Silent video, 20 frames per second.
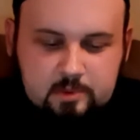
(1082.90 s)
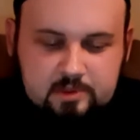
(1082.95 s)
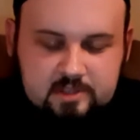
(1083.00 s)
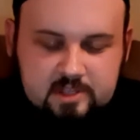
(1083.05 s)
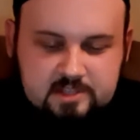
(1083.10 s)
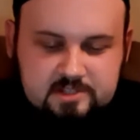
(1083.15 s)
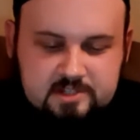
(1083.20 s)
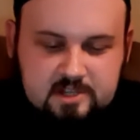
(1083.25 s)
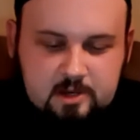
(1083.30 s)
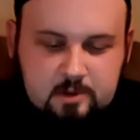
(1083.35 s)

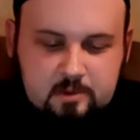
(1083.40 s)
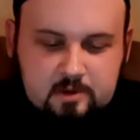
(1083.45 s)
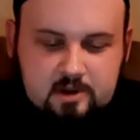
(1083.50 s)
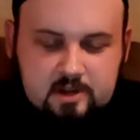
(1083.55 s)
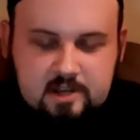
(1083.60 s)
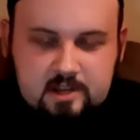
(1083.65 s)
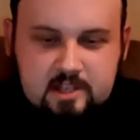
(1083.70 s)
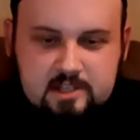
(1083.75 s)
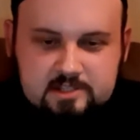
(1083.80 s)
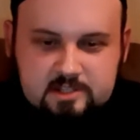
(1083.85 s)
against
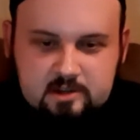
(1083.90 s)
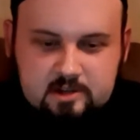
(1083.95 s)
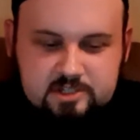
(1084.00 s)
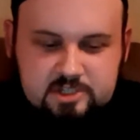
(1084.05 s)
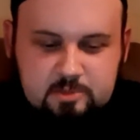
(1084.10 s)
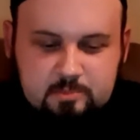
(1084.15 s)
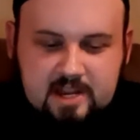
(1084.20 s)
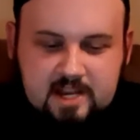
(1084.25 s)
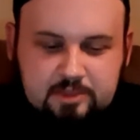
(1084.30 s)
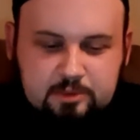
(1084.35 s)
Gohan. As long as
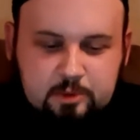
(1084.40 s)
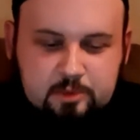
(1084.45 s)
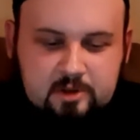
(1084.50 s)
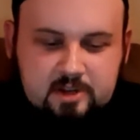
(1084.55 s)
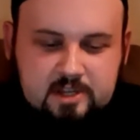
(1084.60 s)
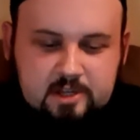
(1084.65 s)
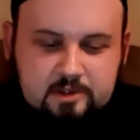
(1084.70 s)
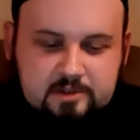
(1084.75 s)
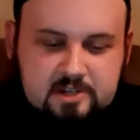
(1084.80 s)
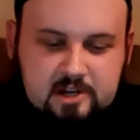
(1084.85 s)
you make it through your
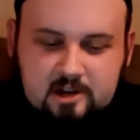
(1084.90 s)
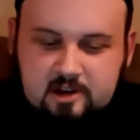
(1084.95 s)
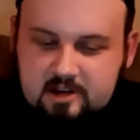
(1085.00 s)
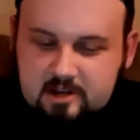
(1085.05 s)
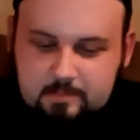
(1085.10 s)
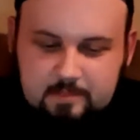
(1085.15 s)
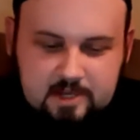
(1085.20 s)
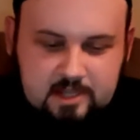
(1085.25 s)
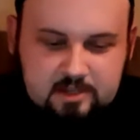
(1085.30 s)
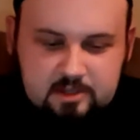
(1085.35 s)
kill turn,
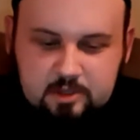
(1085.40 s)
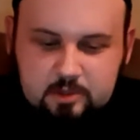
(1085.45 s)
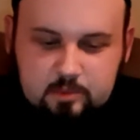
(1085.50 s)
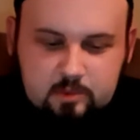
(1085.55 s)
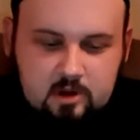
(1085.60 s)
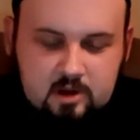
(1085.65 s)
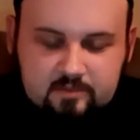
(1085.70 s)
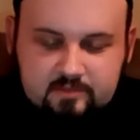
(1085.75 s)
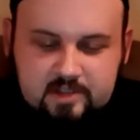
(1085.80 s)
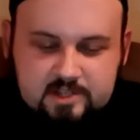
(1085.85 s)
I mean, you
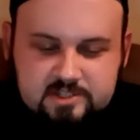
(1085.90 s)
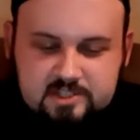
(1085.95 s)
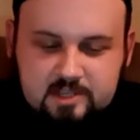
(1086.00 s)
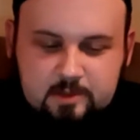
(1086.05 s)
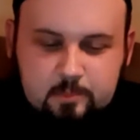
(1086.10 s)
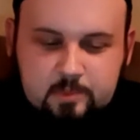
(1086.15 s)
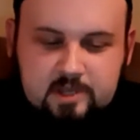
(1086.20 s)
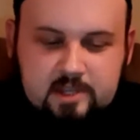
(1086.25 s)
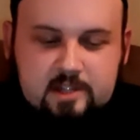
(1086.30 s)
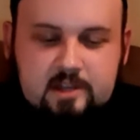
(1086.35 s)
obviously
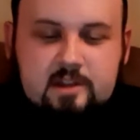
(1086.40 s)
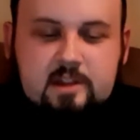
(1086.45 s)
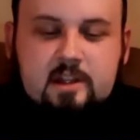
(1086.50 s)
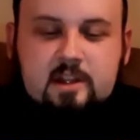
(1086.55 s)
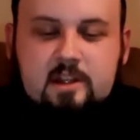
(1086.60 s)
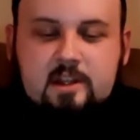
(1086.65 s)
win.